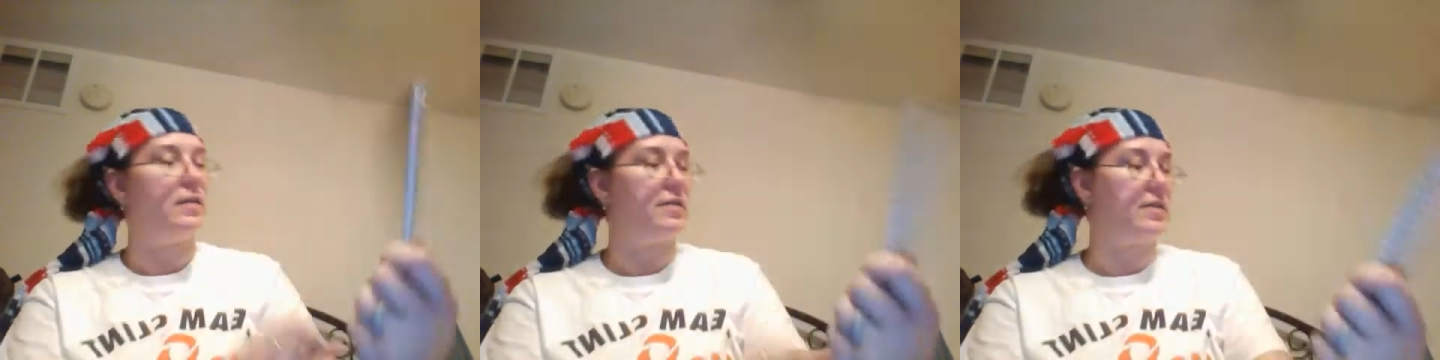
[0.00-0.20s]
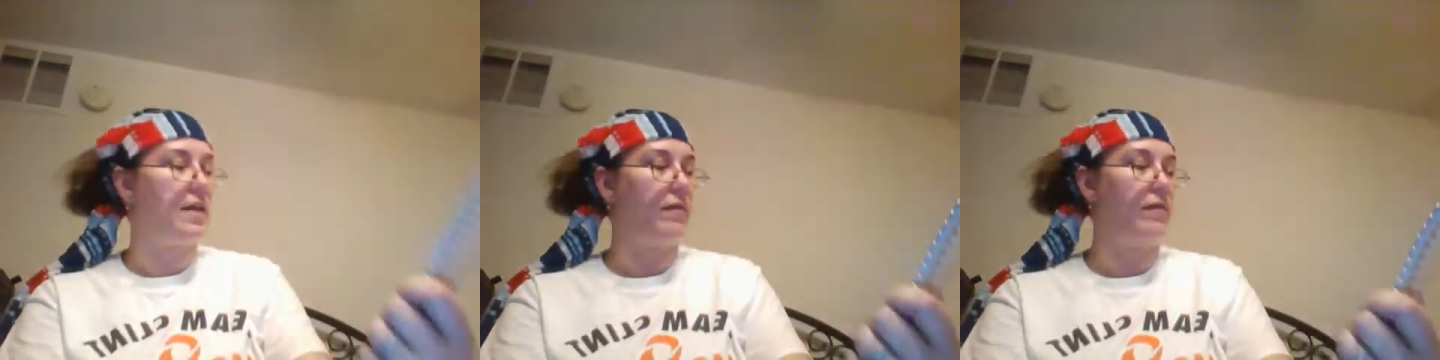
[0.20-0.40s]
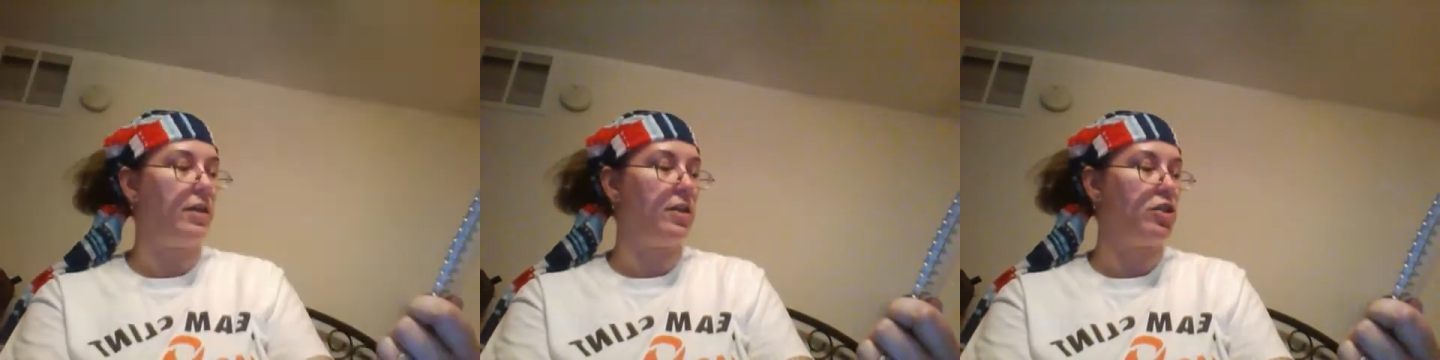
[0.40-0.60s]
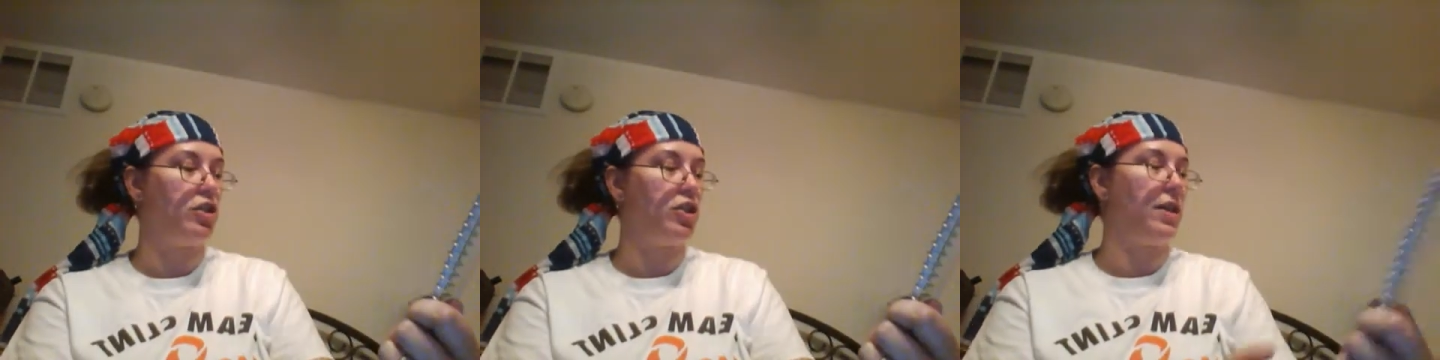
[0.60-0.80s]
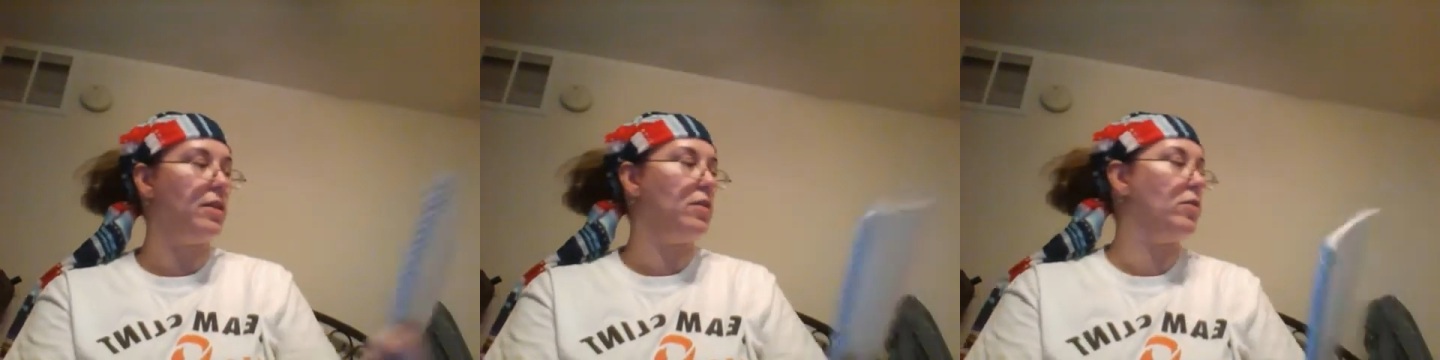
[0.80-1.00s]
70
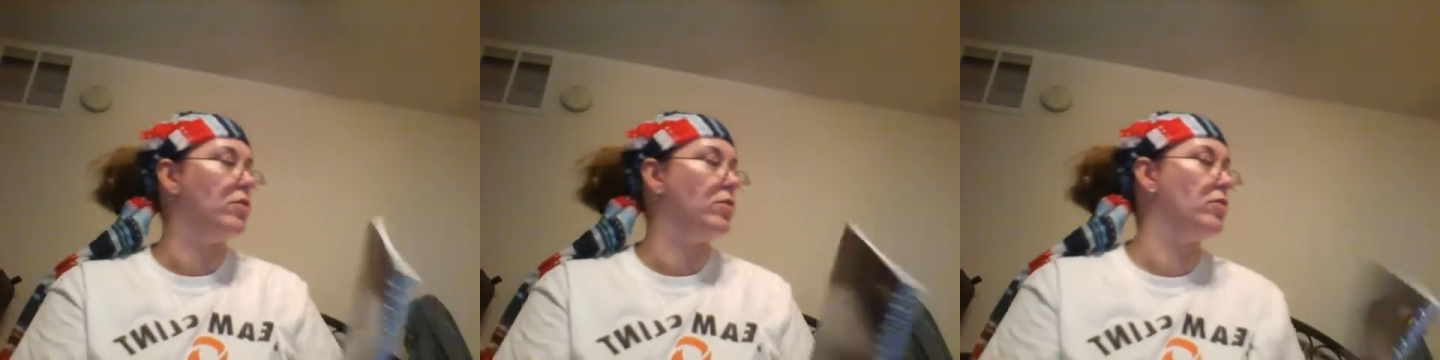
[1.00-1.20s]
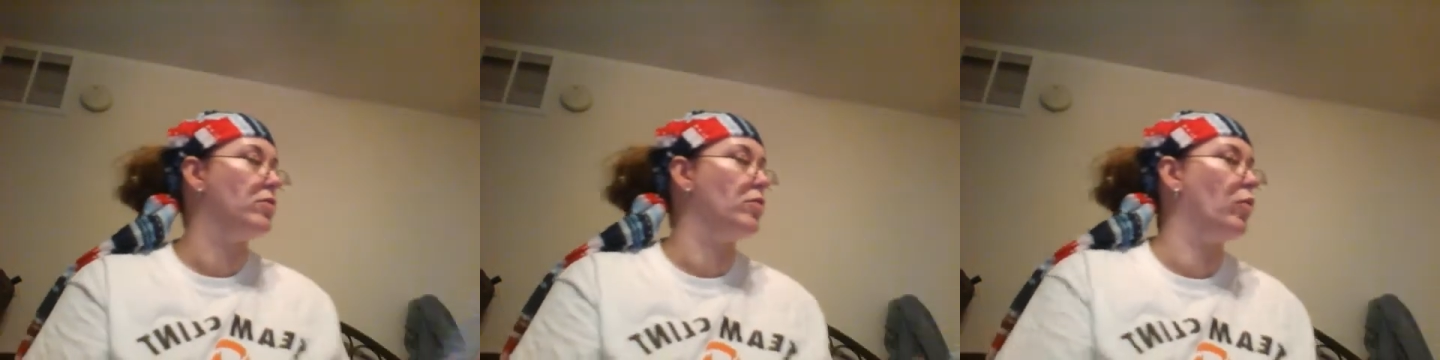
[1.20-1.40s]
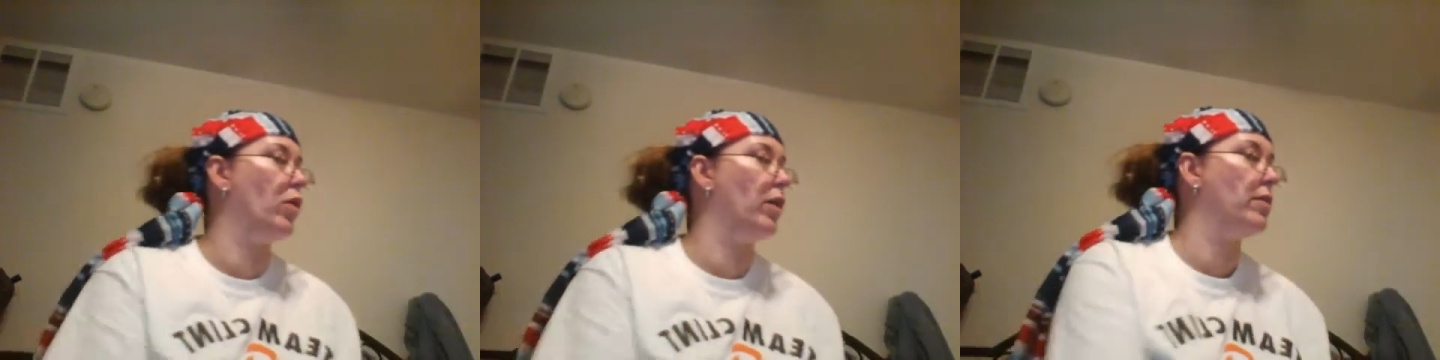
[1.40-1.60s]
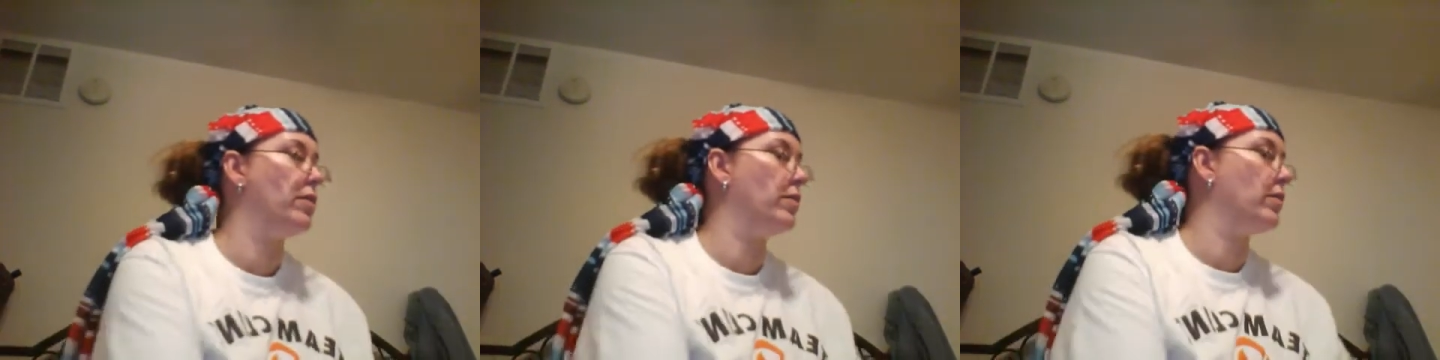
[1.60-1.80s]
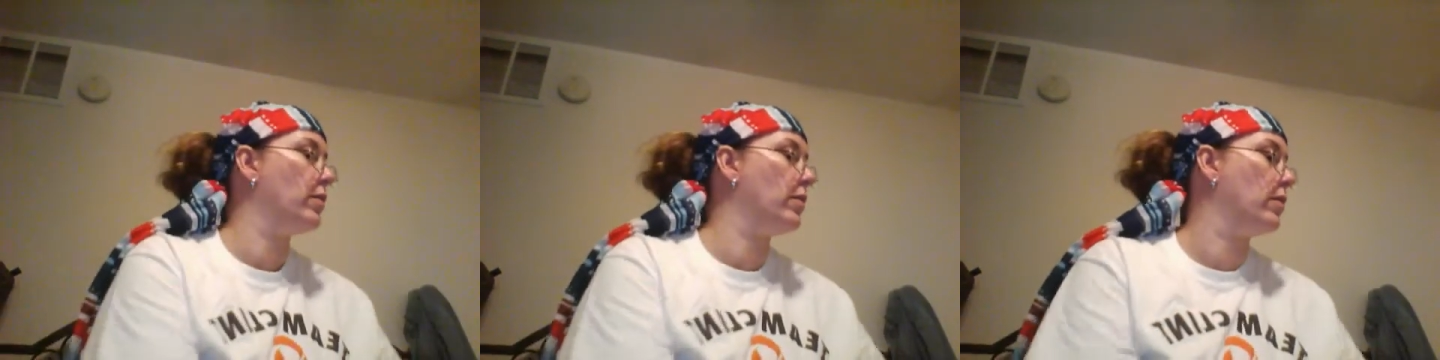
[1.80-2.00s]
sheet
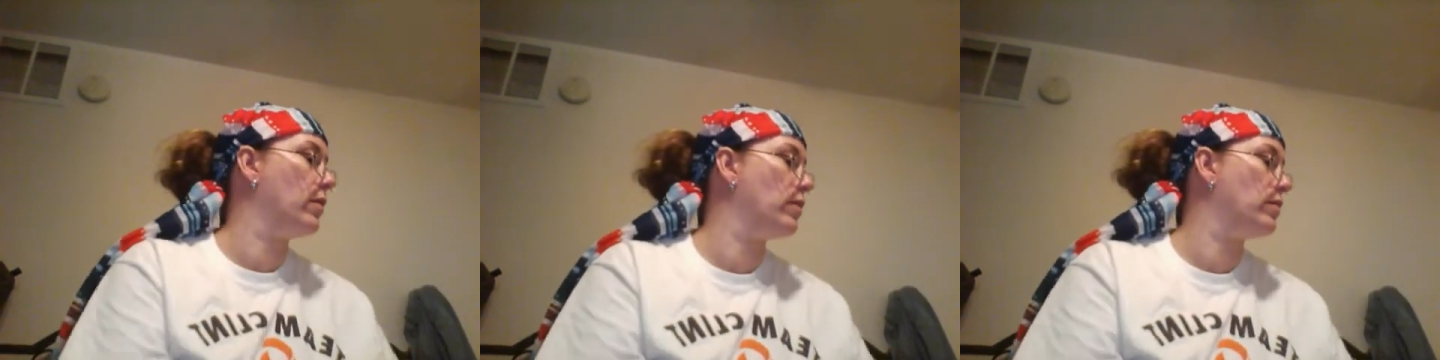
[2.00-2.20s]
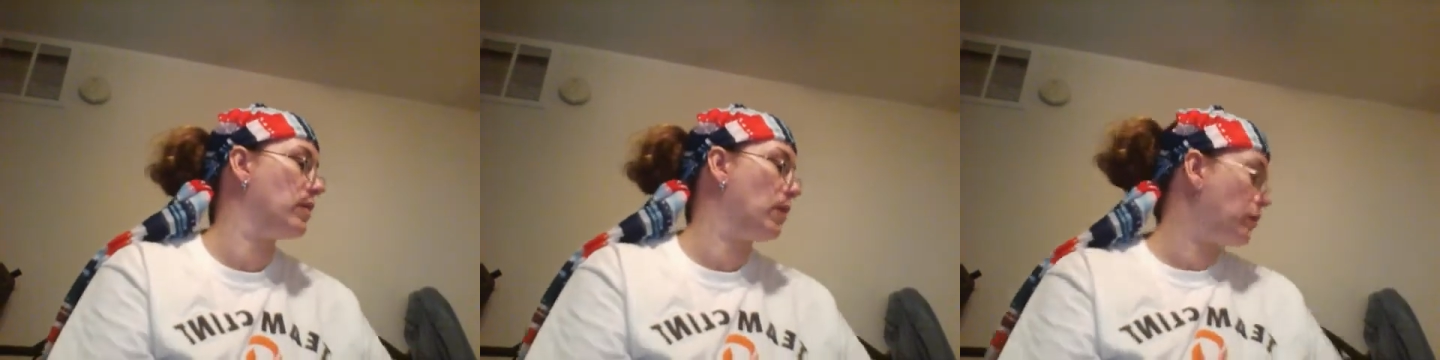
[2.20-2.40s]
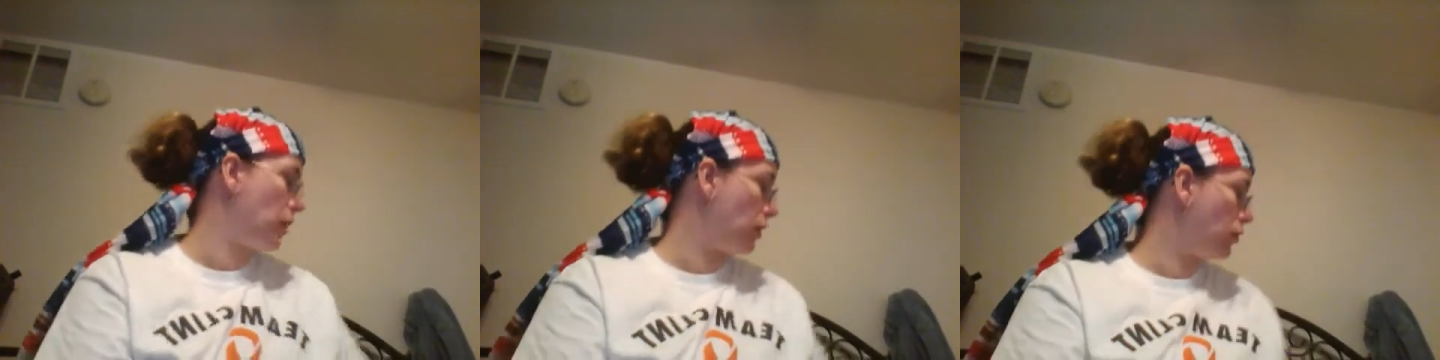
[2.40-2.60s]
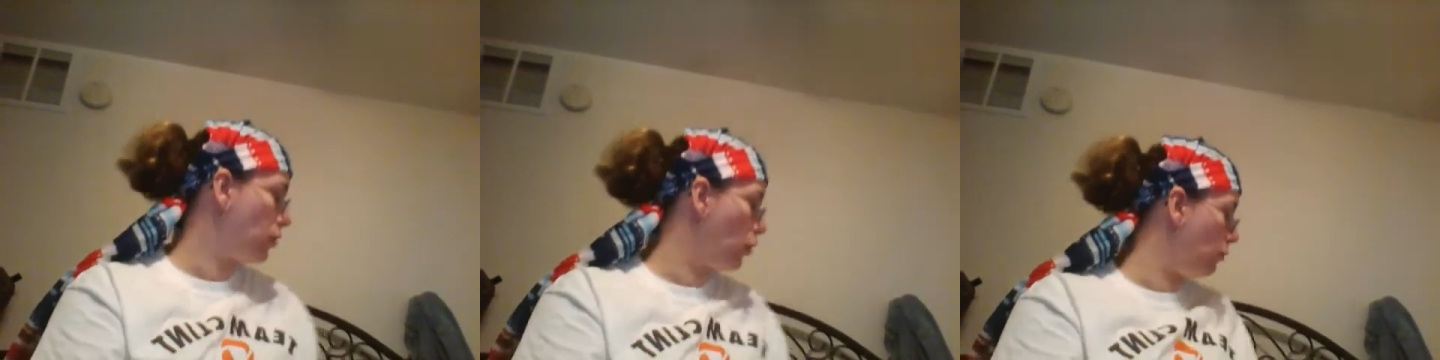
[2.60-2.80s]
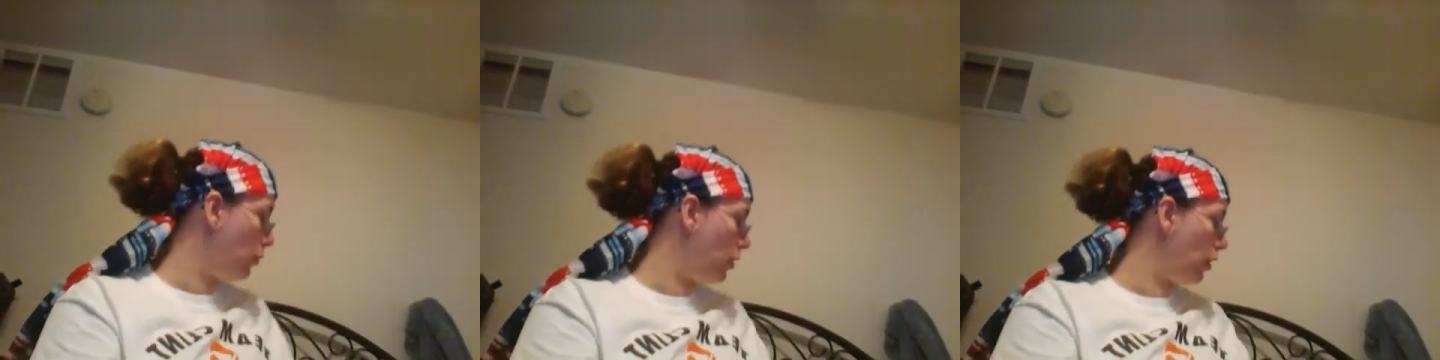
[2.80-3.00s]
one subject
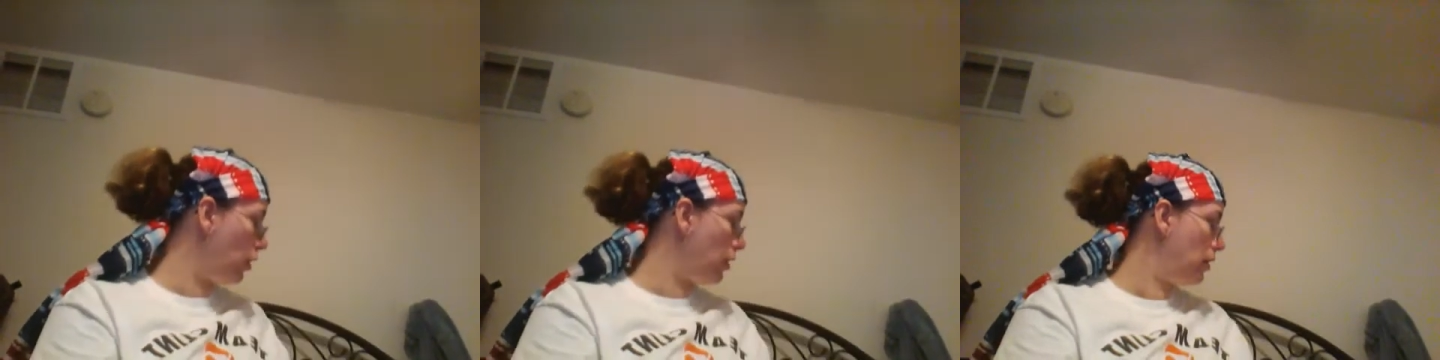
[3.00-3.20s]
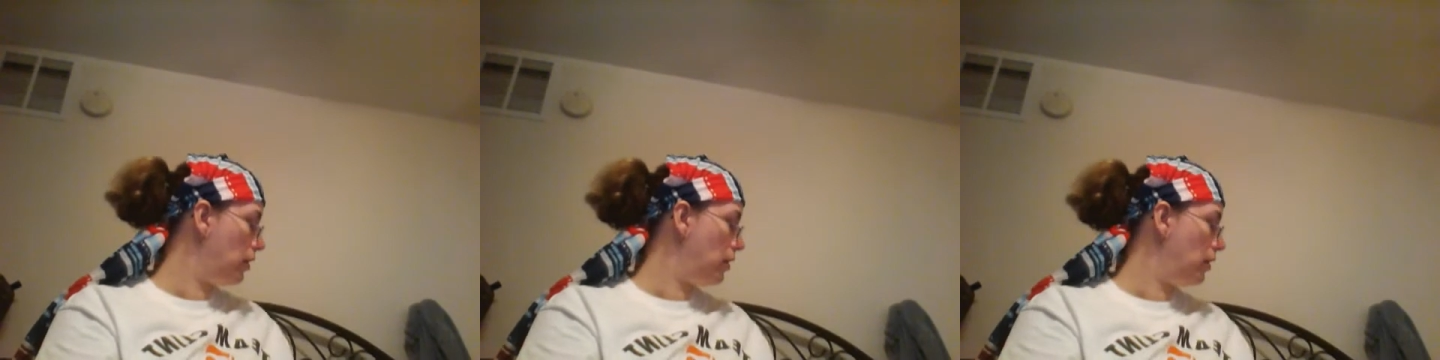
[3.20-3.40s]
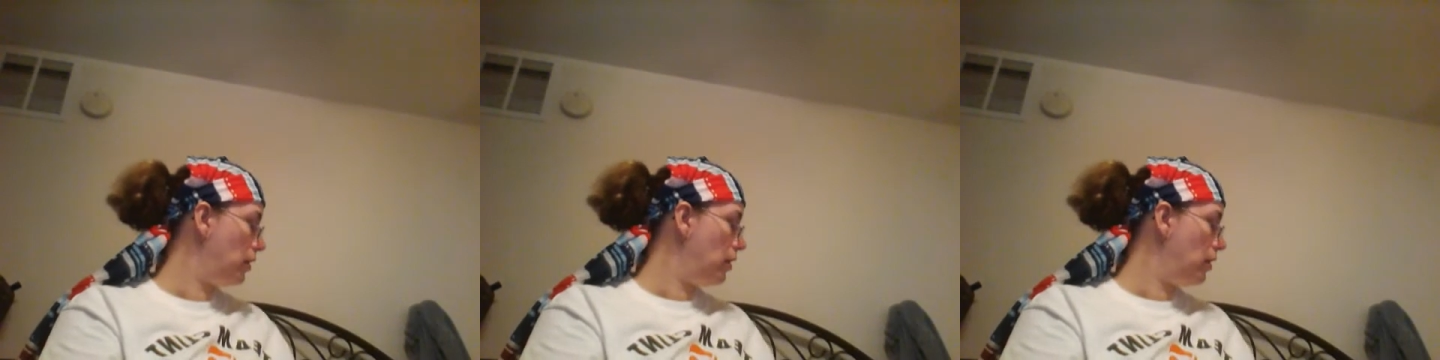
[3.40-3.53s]
notebook.